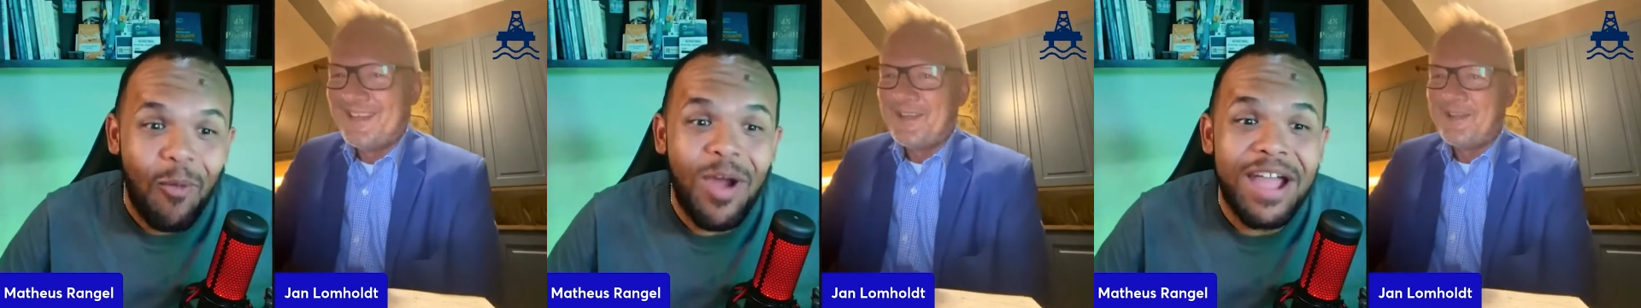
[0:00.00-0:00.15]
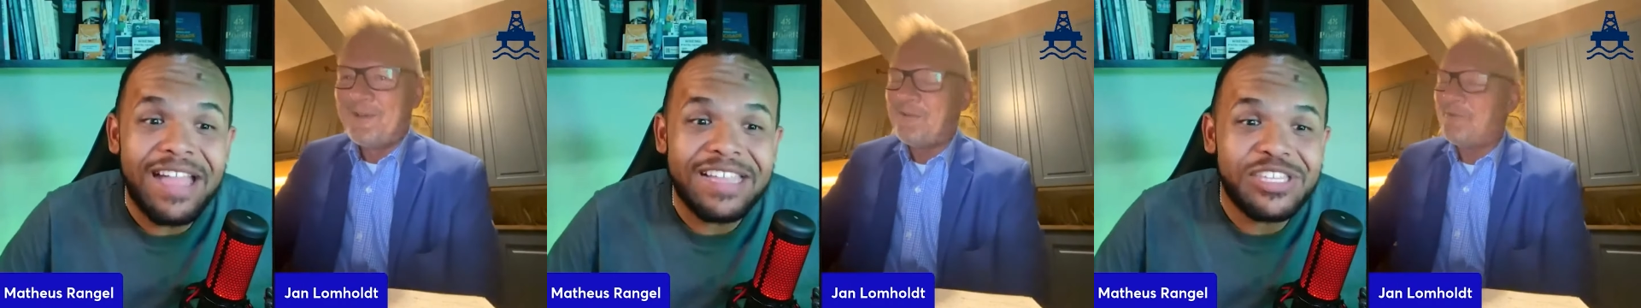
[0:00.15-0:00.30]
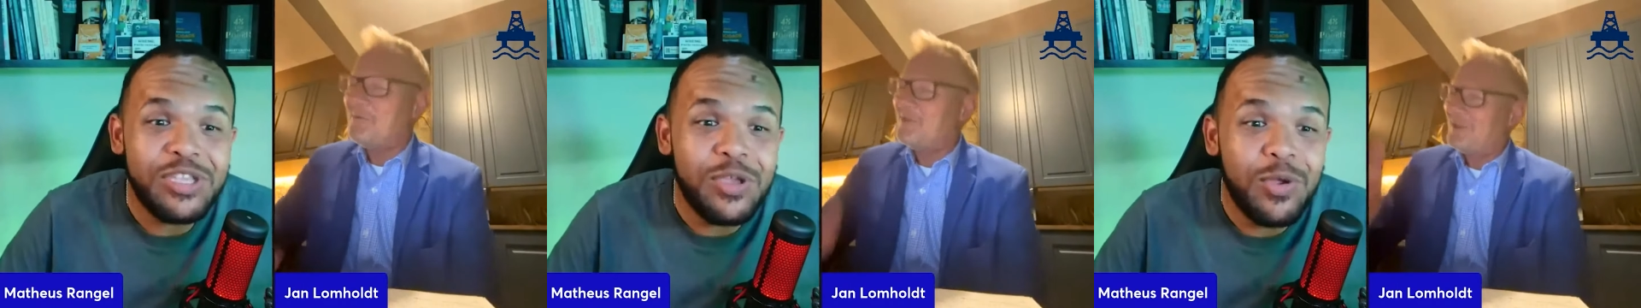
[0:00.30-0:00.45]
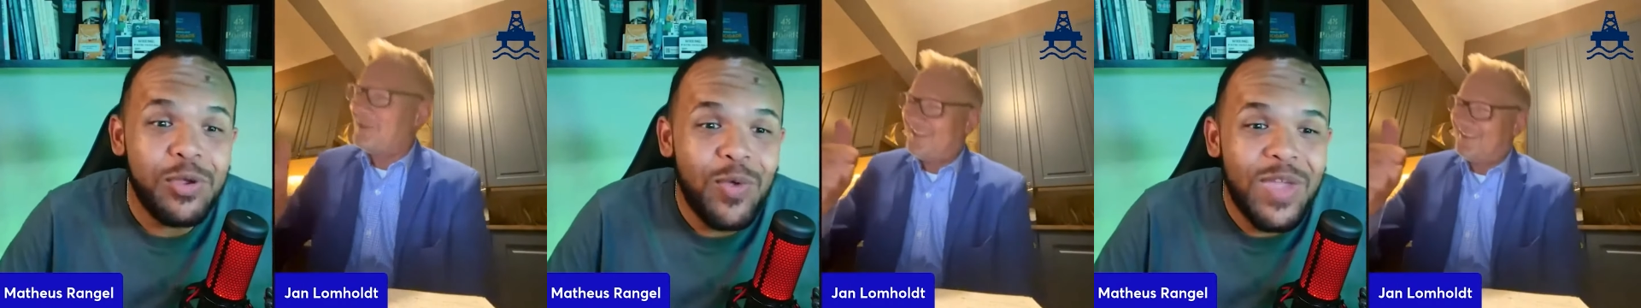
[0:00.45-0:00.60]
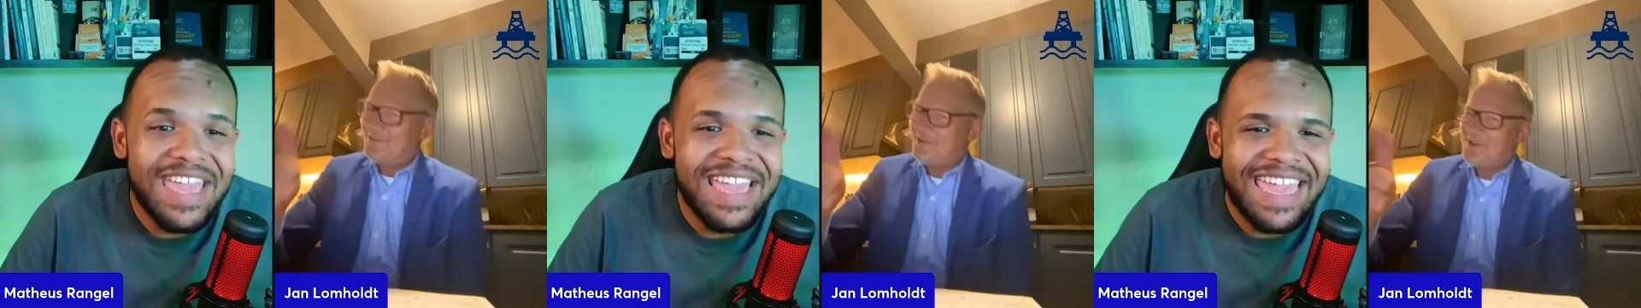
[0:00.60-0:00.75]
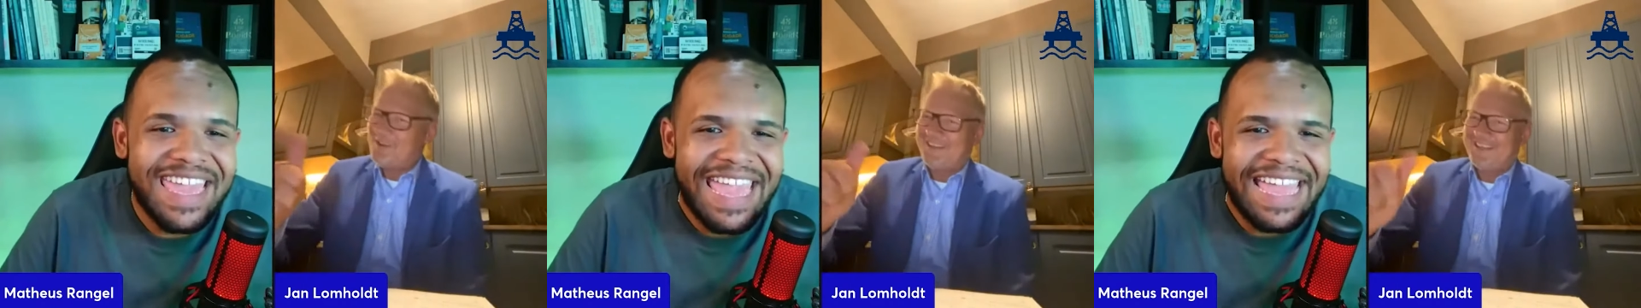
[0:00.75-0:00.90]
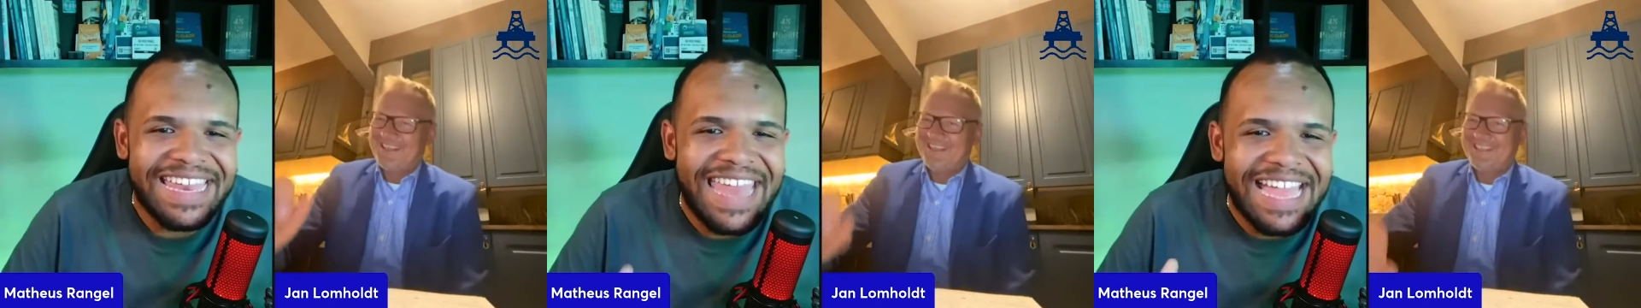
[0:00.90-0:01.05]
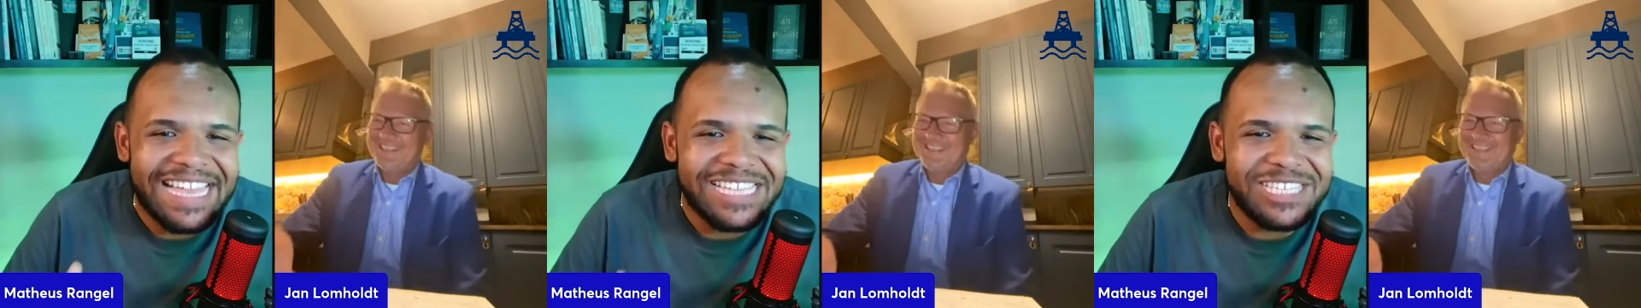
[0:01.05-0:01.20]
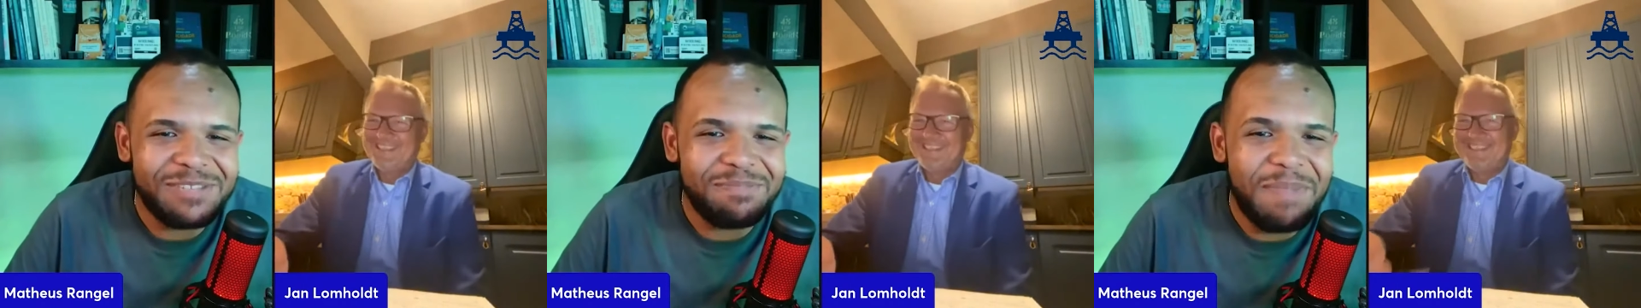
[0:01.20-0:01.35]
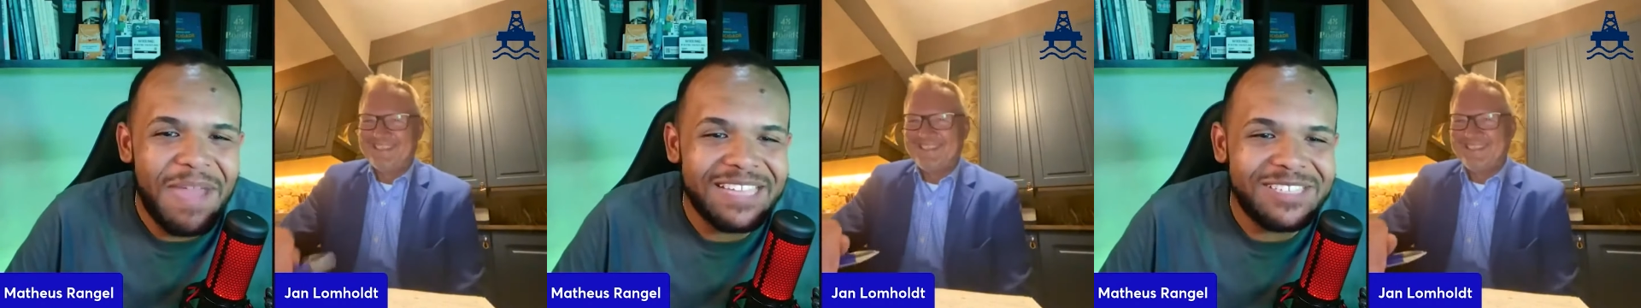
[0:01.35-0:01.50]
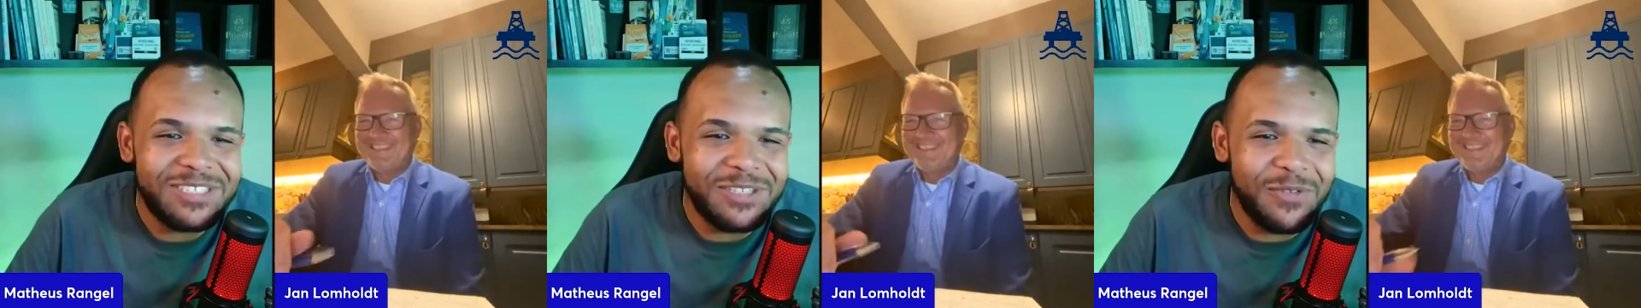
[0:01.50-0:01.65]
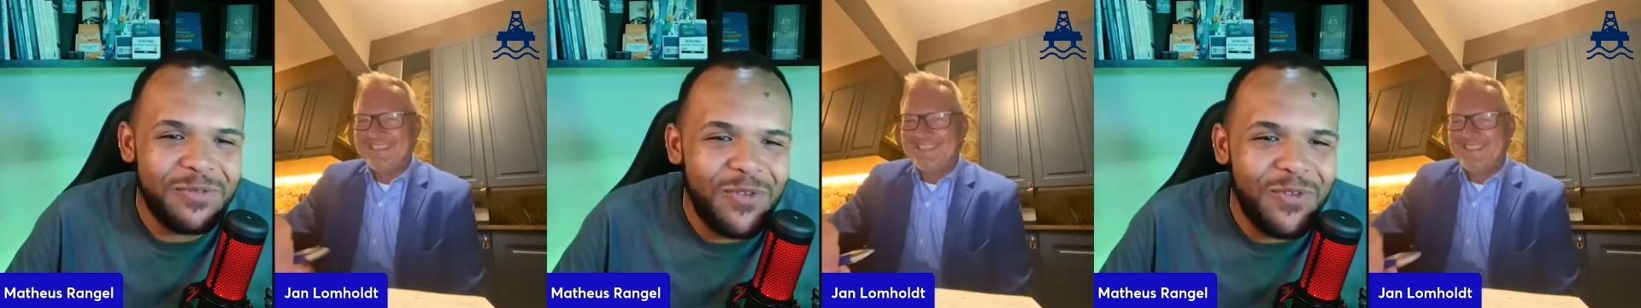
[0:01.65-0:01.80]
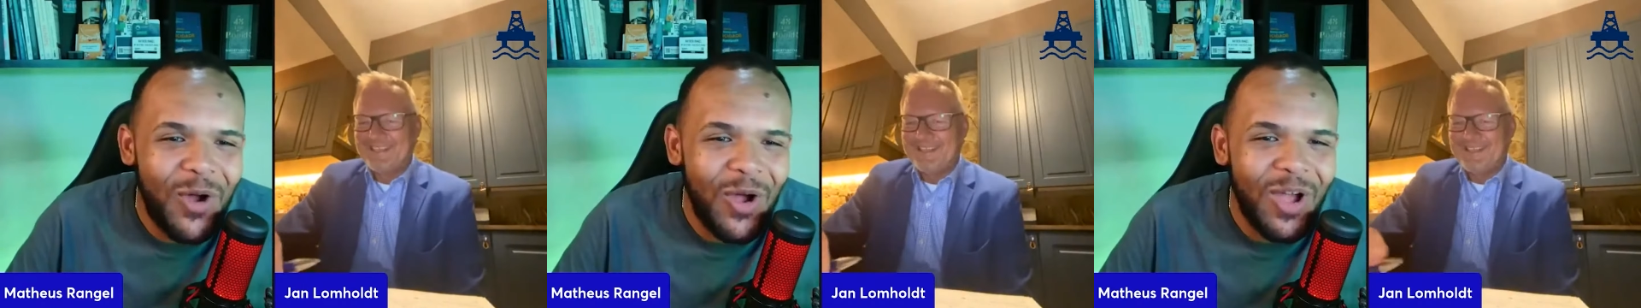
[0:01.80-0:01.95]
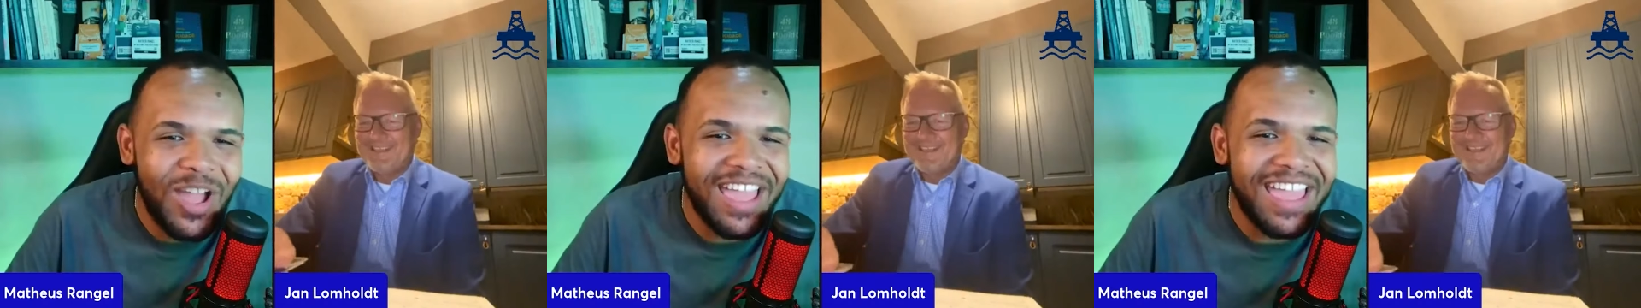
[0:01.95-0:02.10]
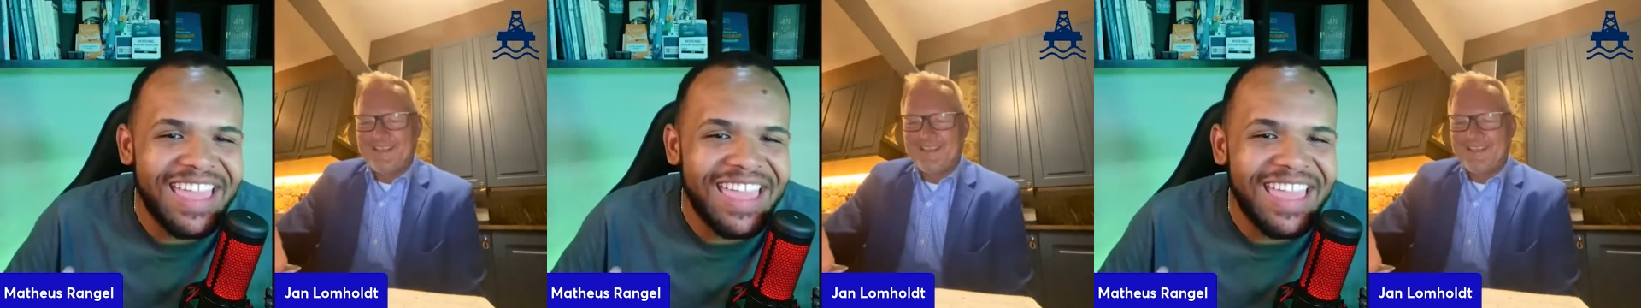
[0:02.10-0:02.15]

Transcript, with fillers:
Speaker 1: what we, do we can expect for